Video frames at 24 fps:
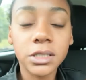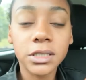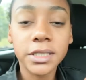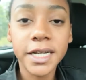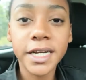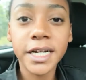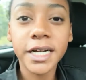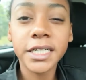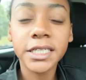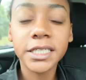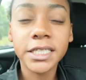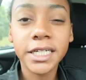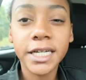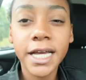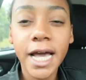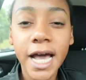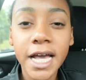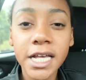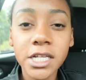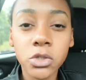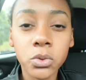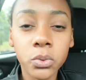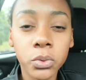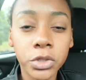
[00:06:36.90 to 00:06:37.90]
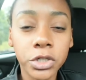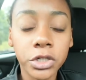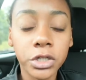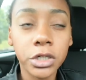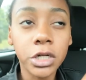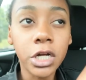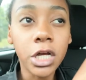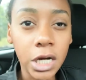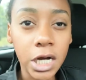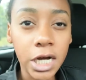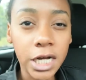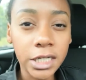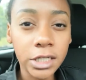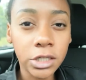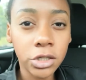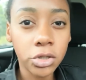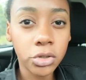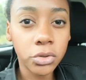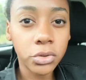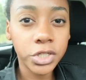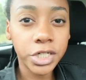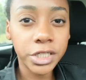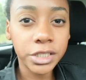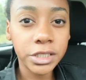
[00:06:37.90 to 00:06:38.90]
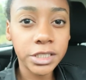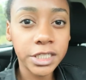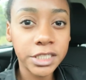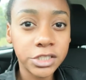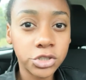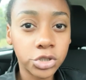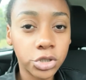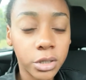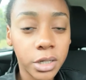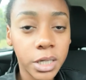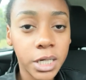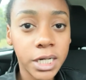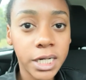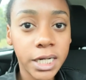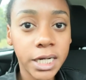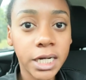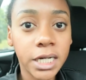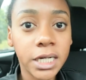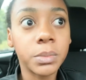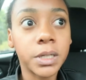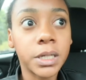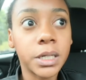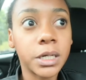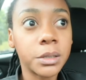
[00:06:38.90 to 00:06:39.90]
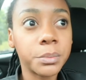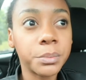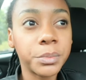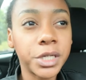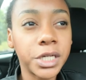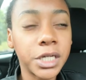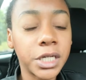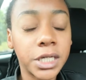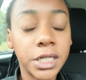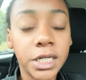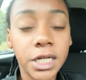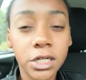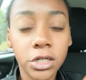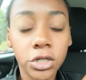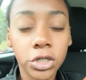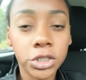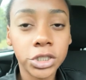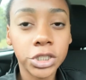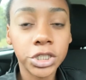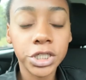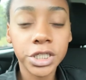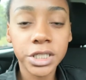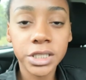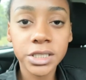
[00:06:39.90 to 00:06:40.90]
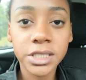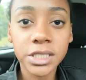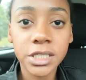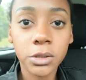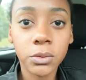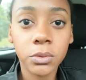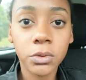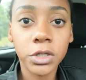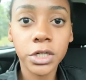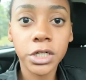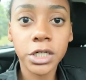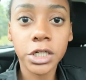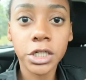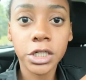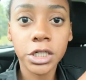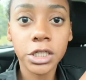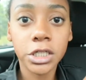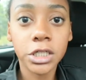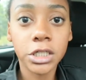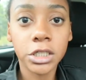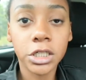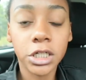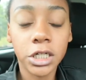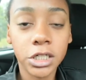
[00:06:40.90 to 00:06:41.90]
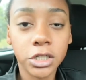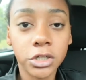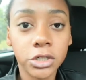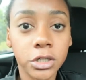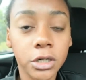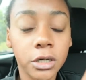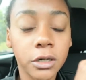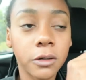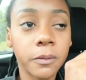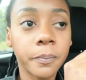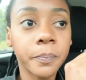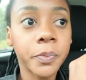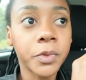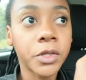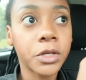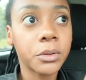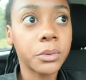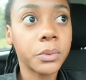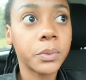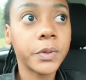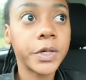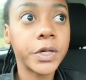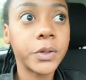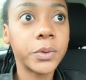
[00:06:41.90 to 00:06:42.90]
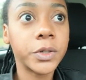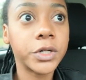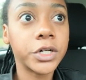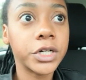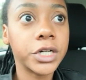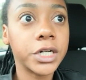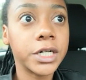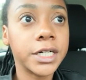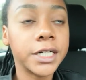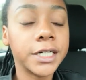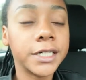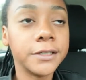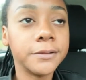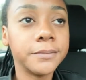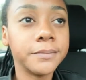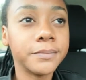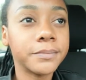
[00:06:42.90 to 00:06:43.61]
There, the guys were unloading the truck, but me and another Instaworker, a girl, we were